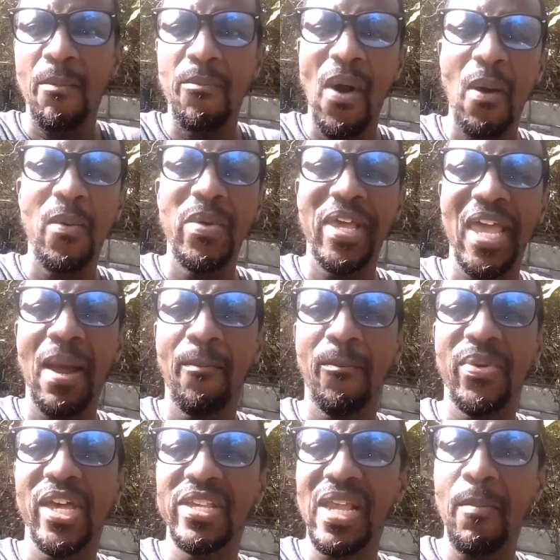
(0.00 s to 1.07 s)
probably can
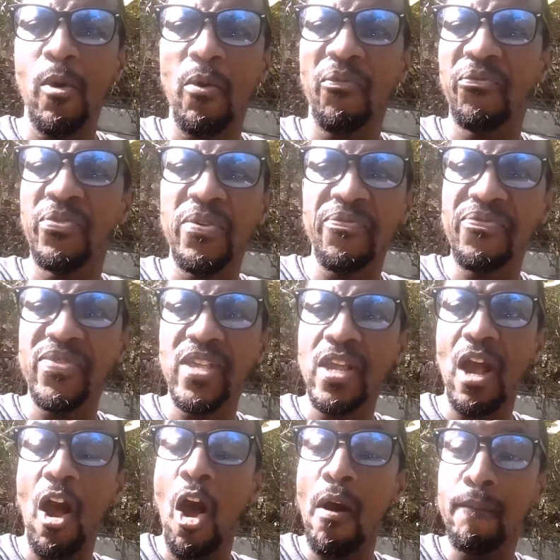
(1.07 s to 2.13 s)
place about 50
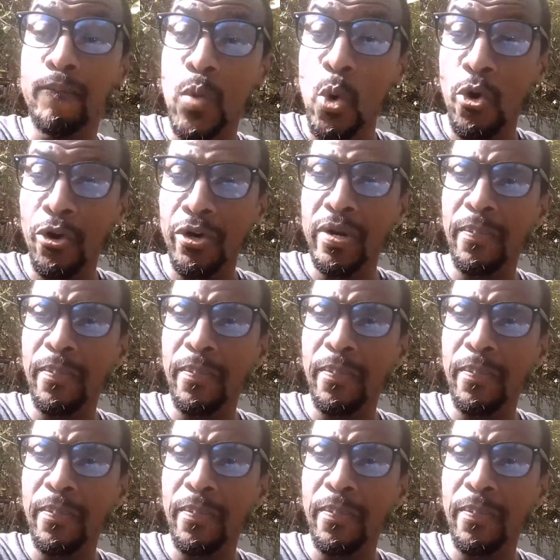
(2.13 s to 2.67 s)
or more,